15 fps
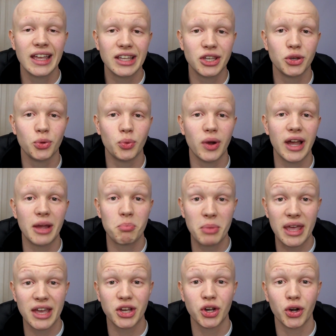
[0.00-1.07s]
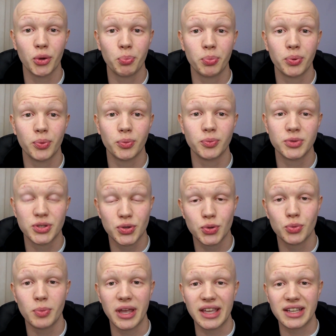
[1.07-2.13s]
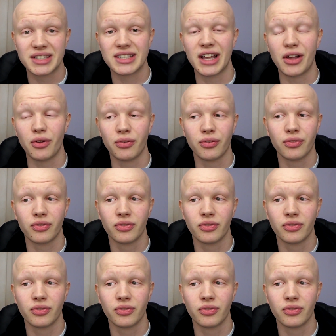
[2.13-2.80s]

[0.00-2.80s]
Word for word: you wear makeup to make yourself,